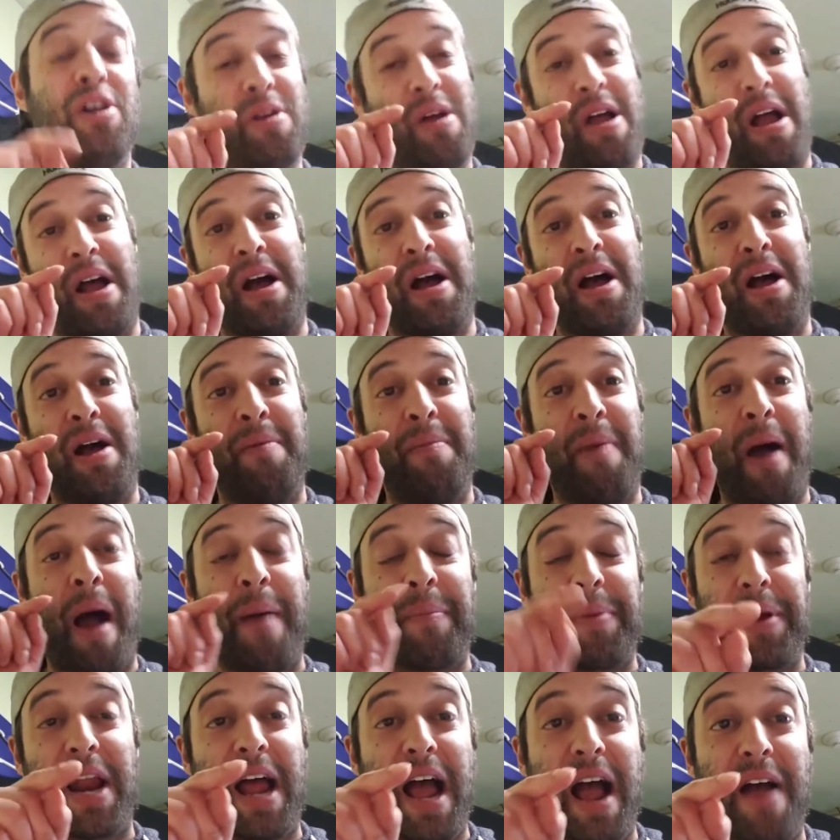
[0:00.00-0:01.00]
I'm
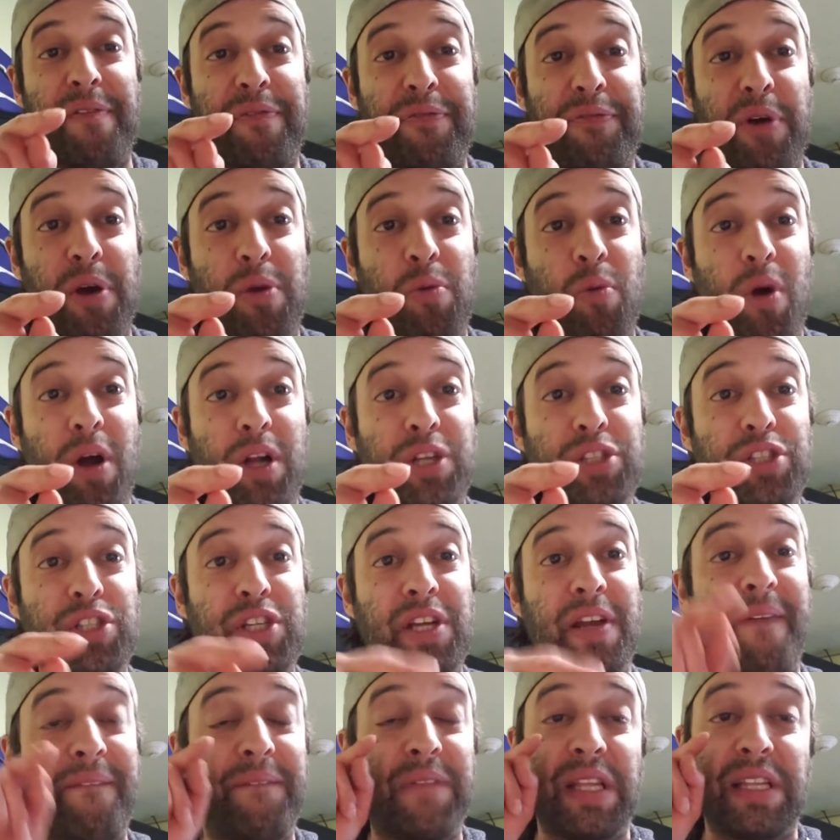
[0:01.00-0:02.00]
going to have fun watching
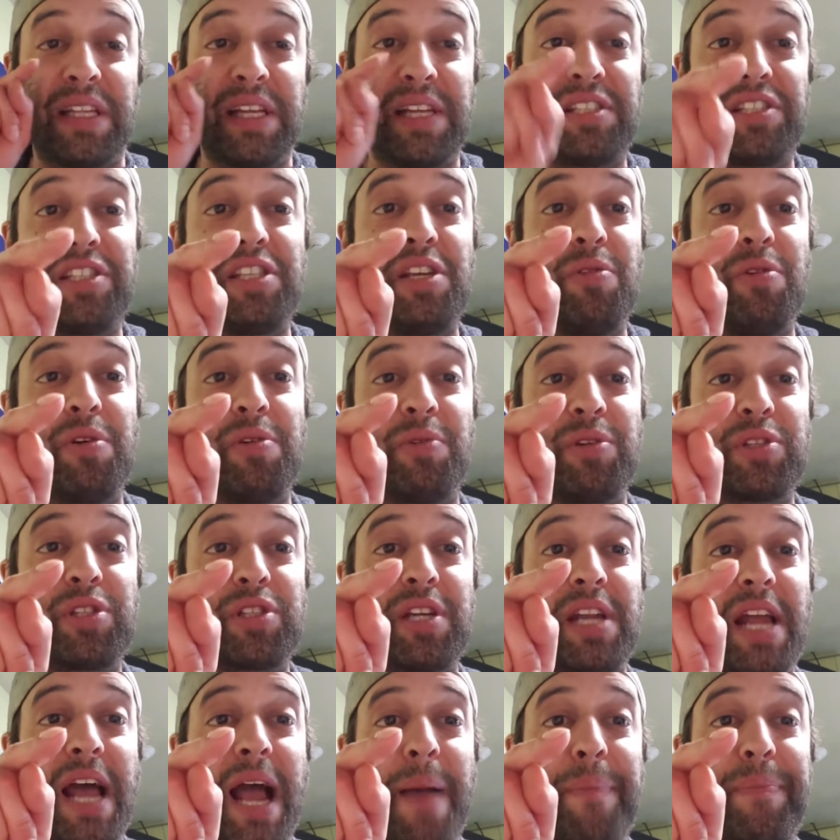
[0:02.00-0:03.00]
it. Let's see what's
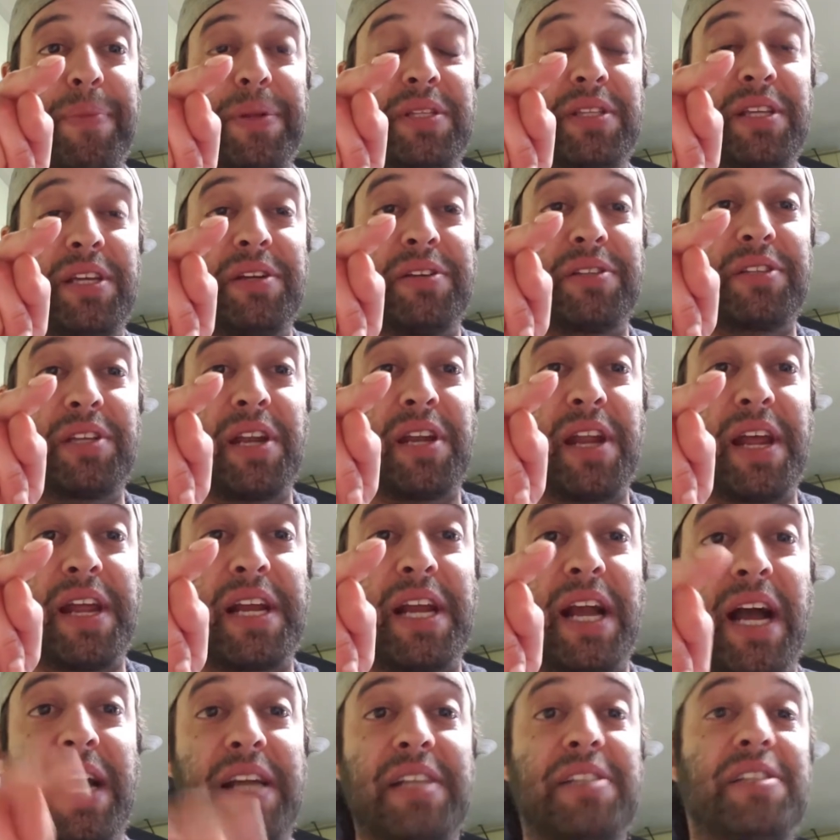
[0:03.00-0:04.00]
going to happen here tonight,
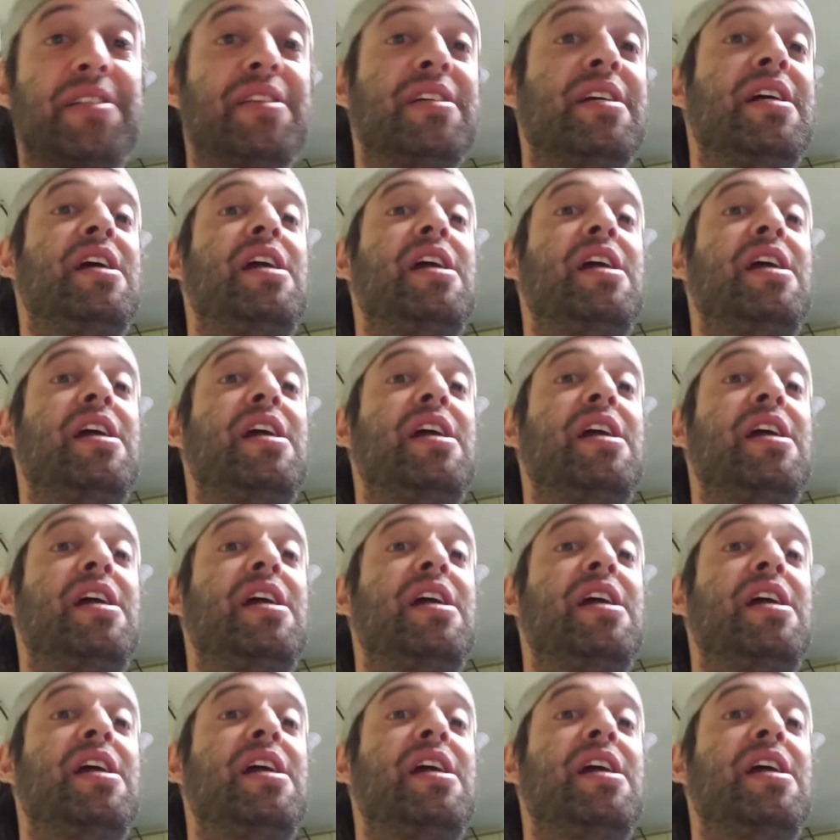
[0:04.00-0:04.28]
guys.